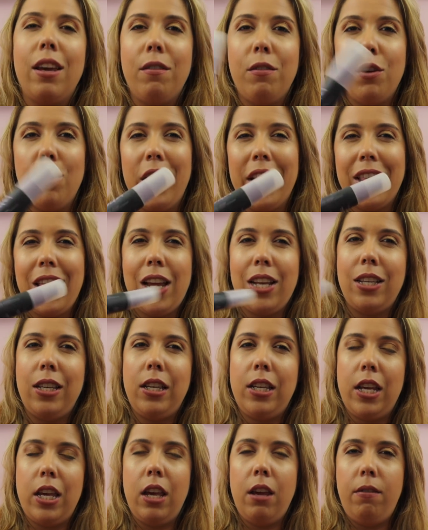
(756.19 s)
give you like that
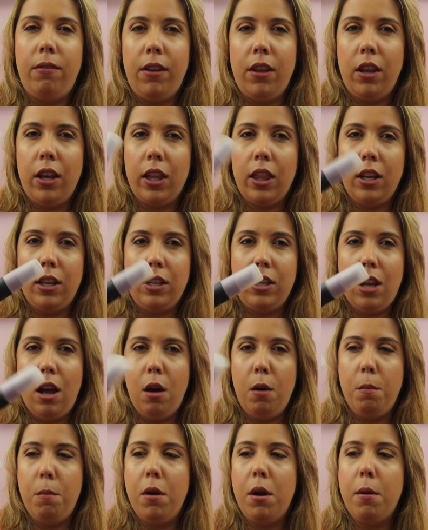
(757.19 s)
sticky feeling that
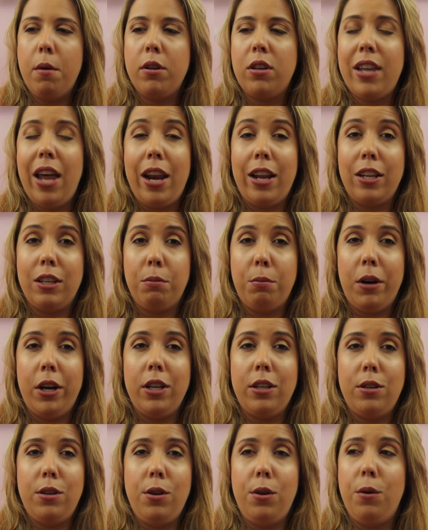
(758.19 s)
some setting
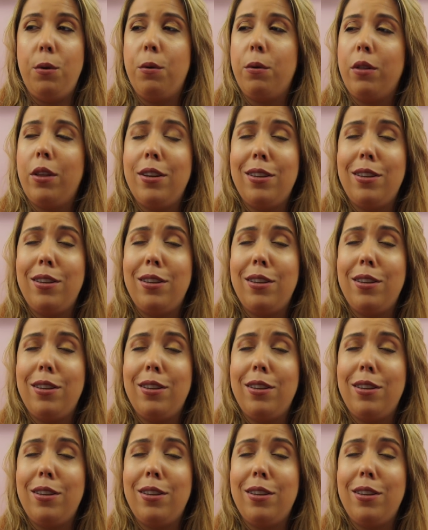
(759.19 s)
sprays do.